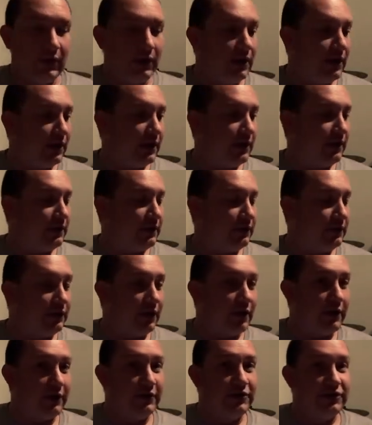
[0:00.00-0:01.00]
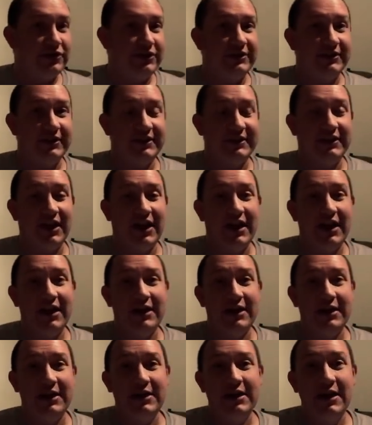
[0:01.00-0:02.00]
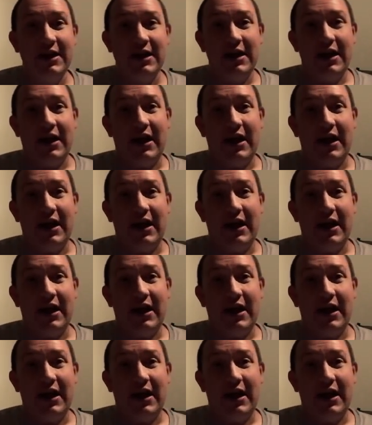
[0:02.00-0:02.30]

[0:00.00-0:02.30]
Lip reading: large society,